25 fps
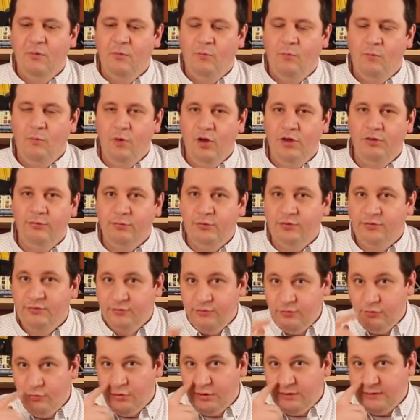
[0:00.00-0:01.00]
what was
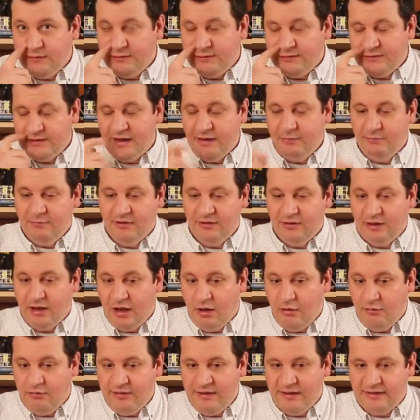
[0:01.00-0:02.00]
new at that time and
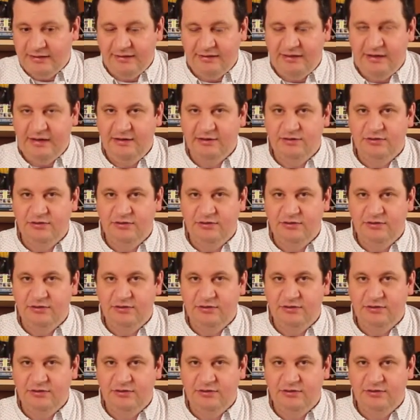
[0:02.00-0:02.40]
how that